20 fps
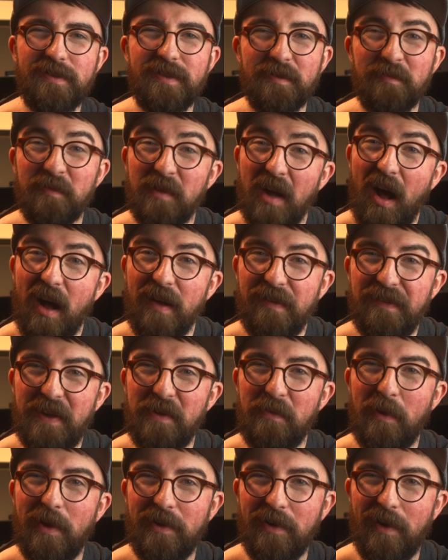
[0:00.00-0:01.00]
some coffee
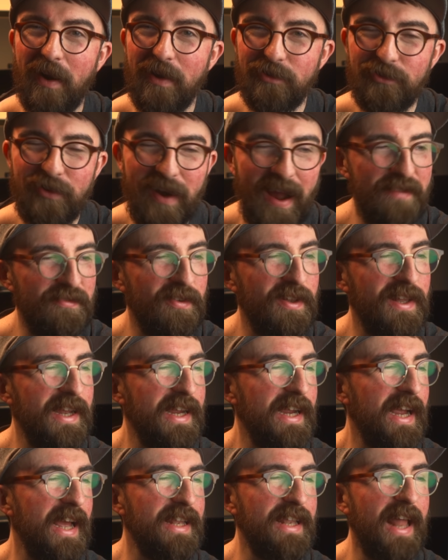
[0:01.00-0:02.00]
while you're out
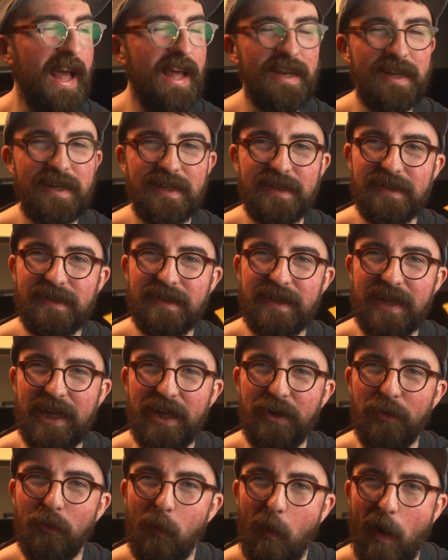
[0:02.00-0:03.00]
traveling, and that is
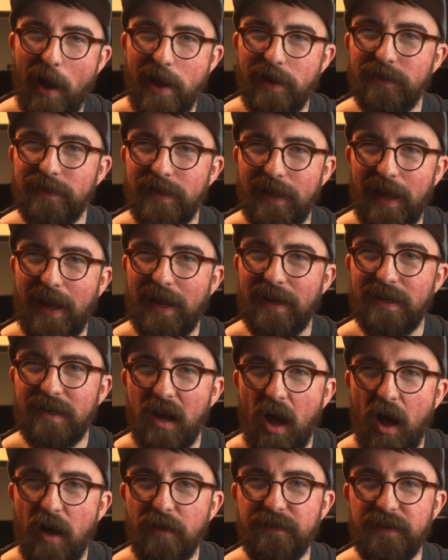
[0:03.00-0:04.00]
the Wild Wildland
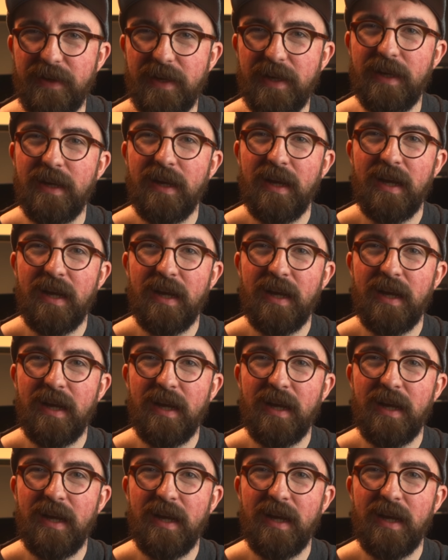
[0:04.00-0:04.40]
Coffee